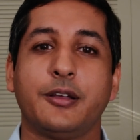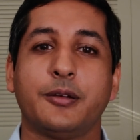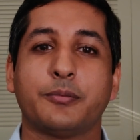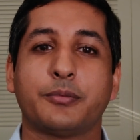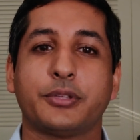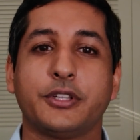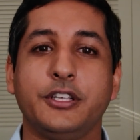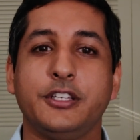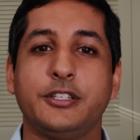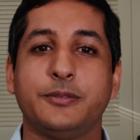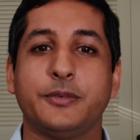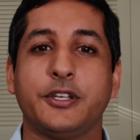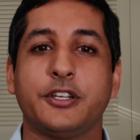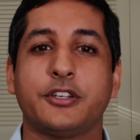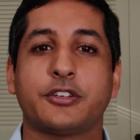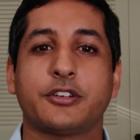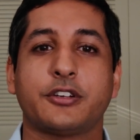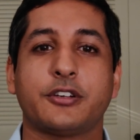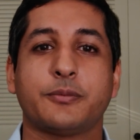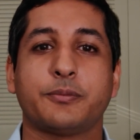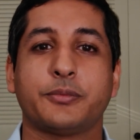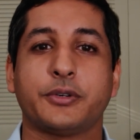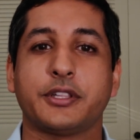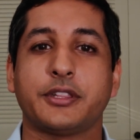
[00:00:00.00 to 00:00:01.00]
please make
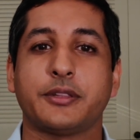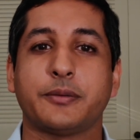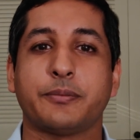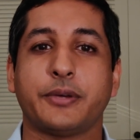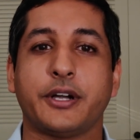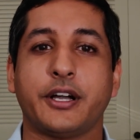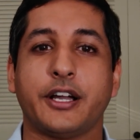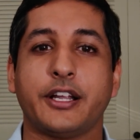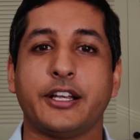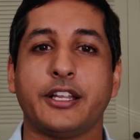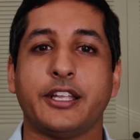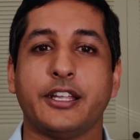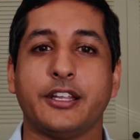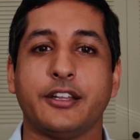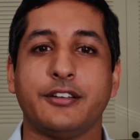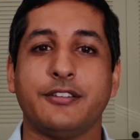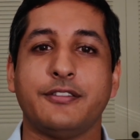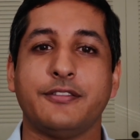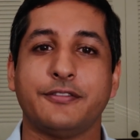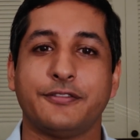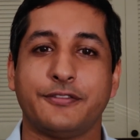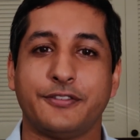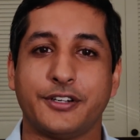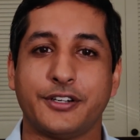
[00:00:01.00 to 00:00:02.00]
sure to put the pod
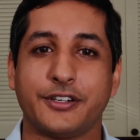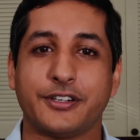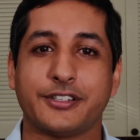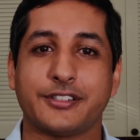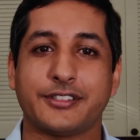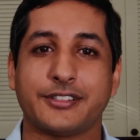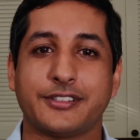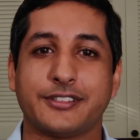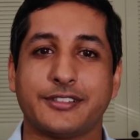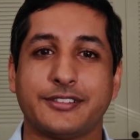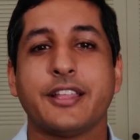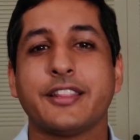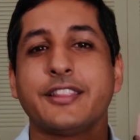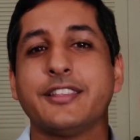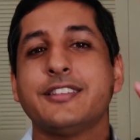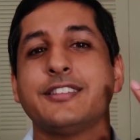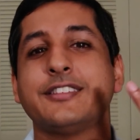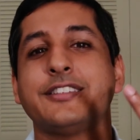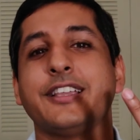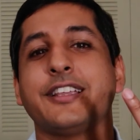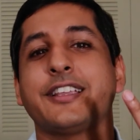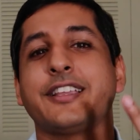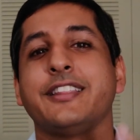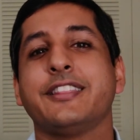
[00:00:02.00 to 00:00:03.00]
in first. The
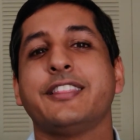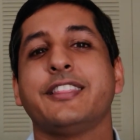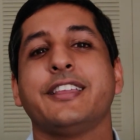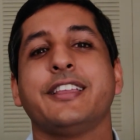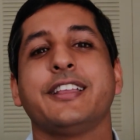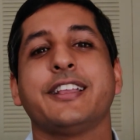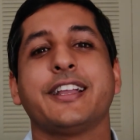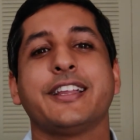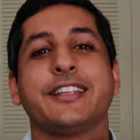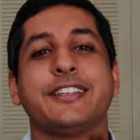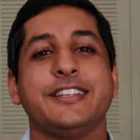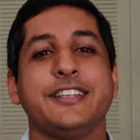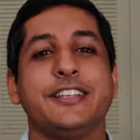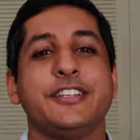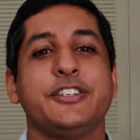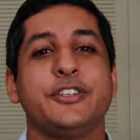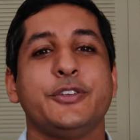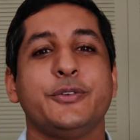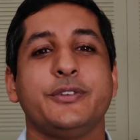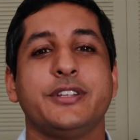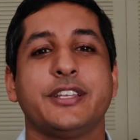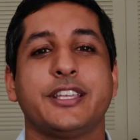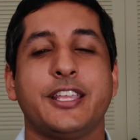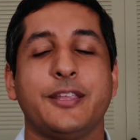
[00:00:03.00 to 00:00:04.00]
second thing I need
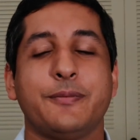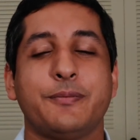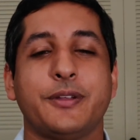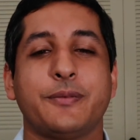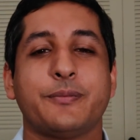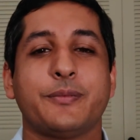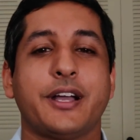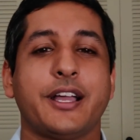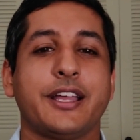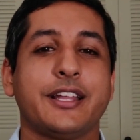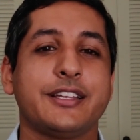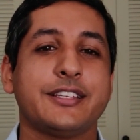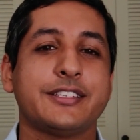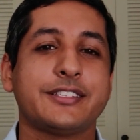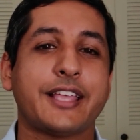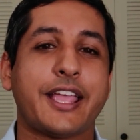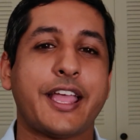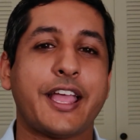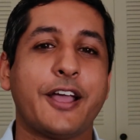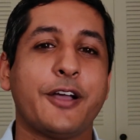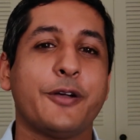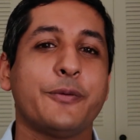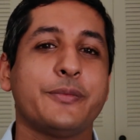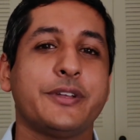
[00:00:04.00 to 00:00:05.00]
you to keep in mind is
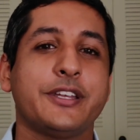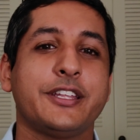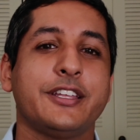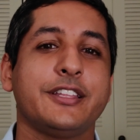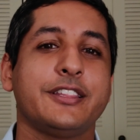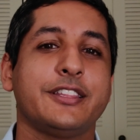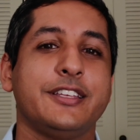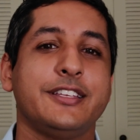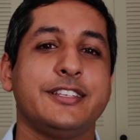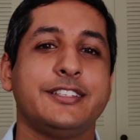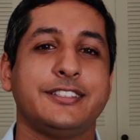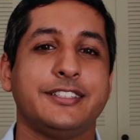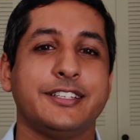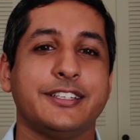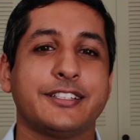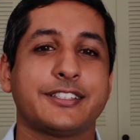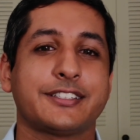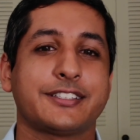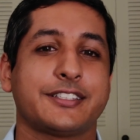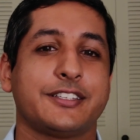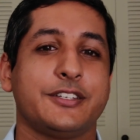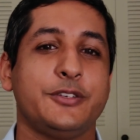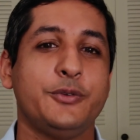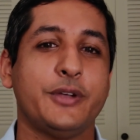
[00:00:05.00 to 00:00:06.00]
how many of these
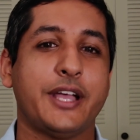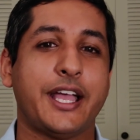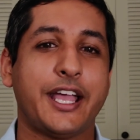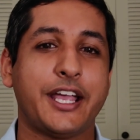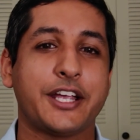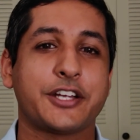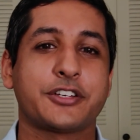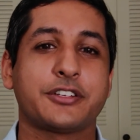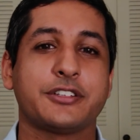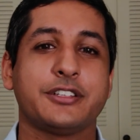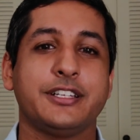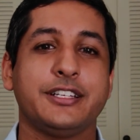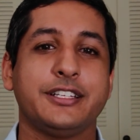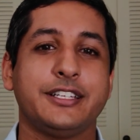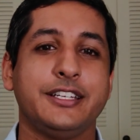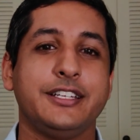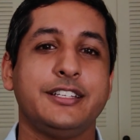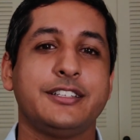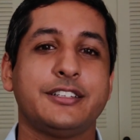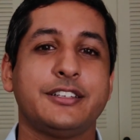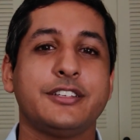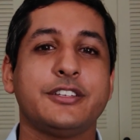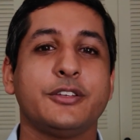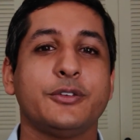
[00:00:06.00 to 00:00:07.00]
discs you actually
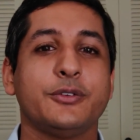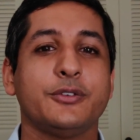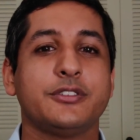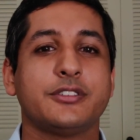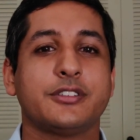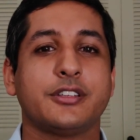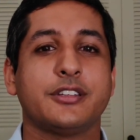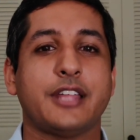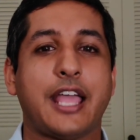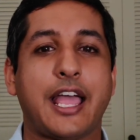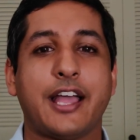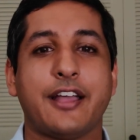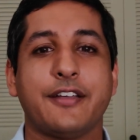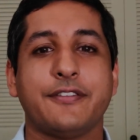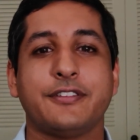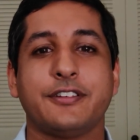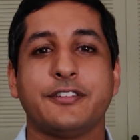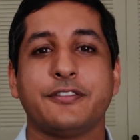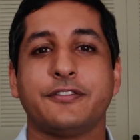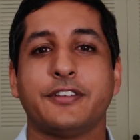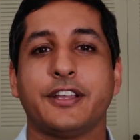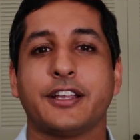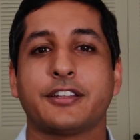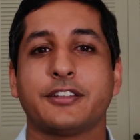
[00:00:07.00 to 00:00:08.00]
need to use to have an
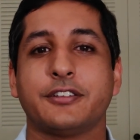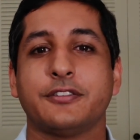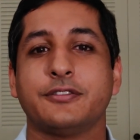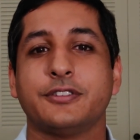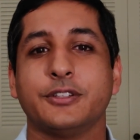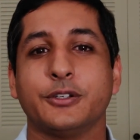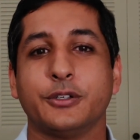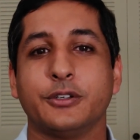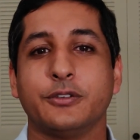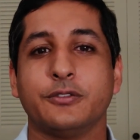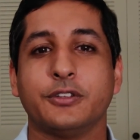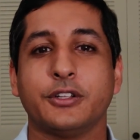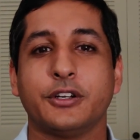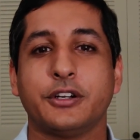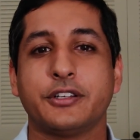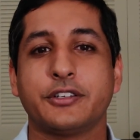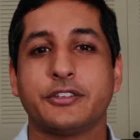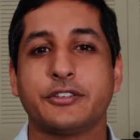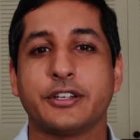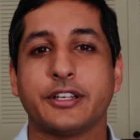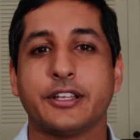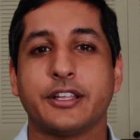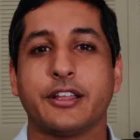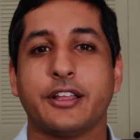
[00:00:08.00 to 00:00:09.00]
effective load of
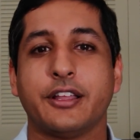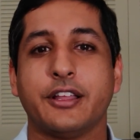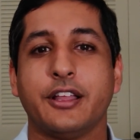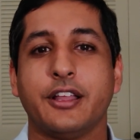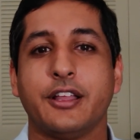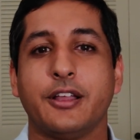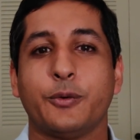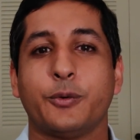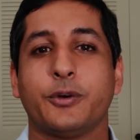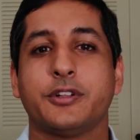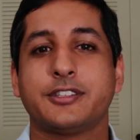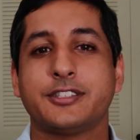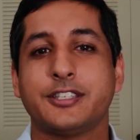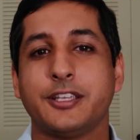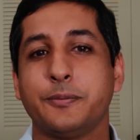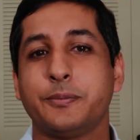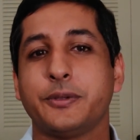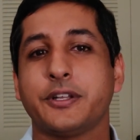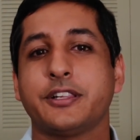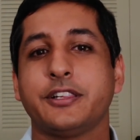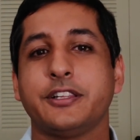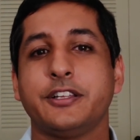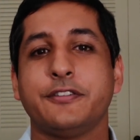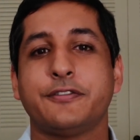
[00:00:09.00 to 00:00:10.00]
laundry. Well,
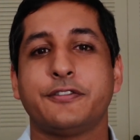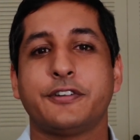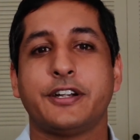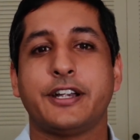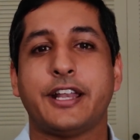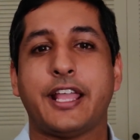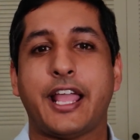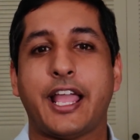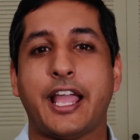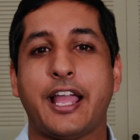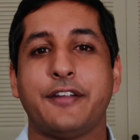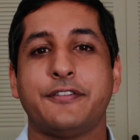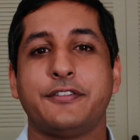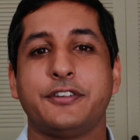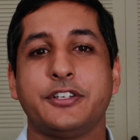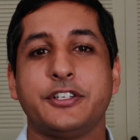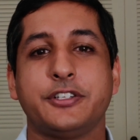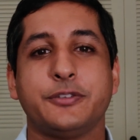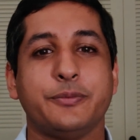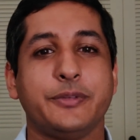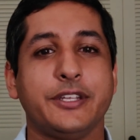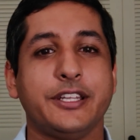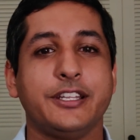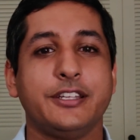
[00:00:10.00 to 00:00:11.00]
typically for an
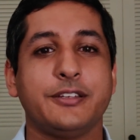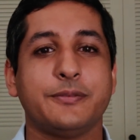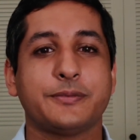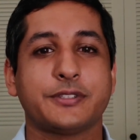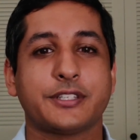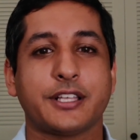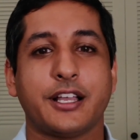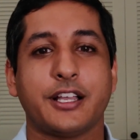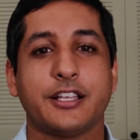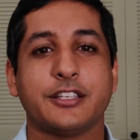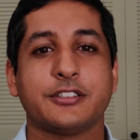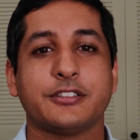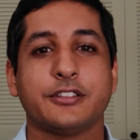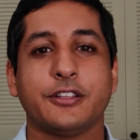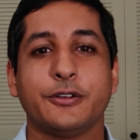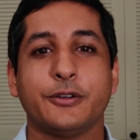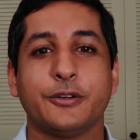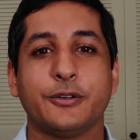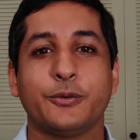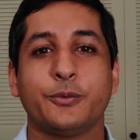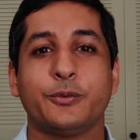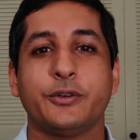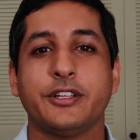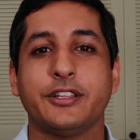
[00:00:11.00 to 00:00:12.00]
average medium-sized
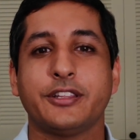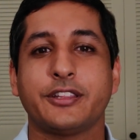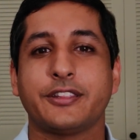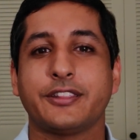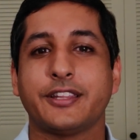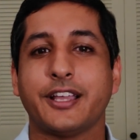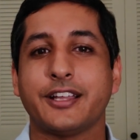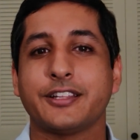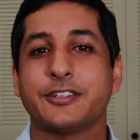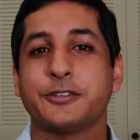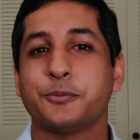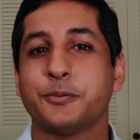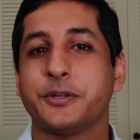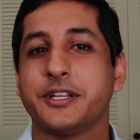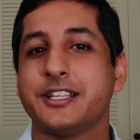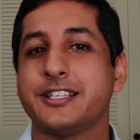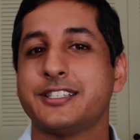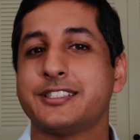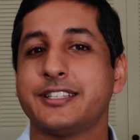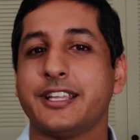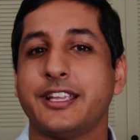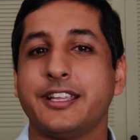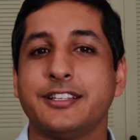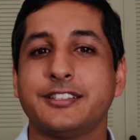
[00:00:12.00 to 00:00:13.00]
load with not too many
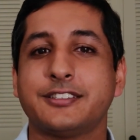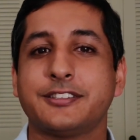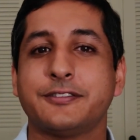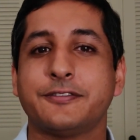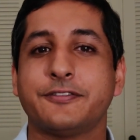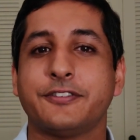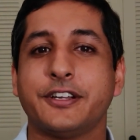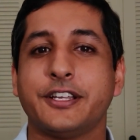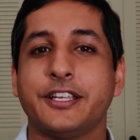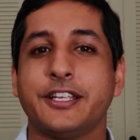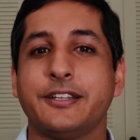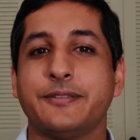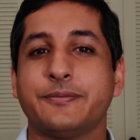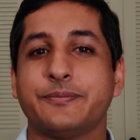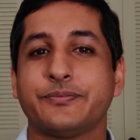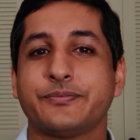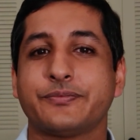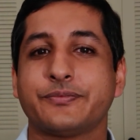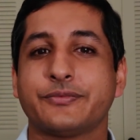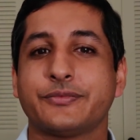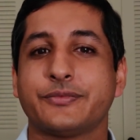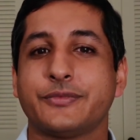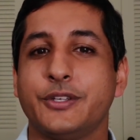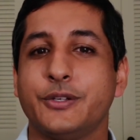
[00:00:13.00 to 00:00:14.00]
stains to fight,
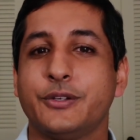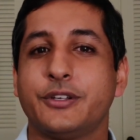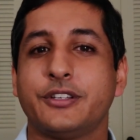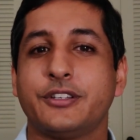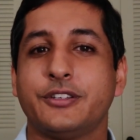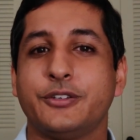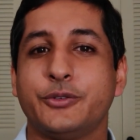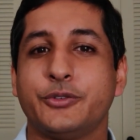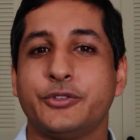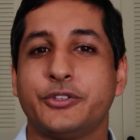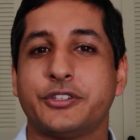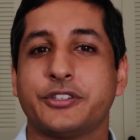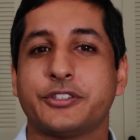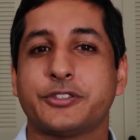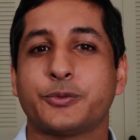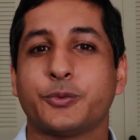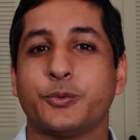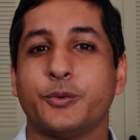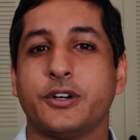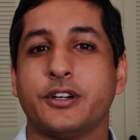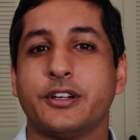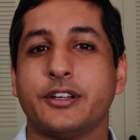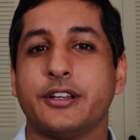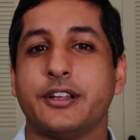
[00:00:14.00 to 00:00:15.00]
you can use just
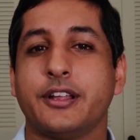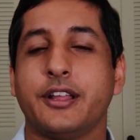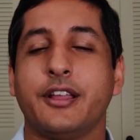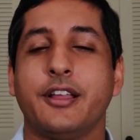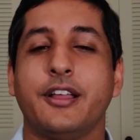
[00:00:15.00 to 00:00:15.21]
one.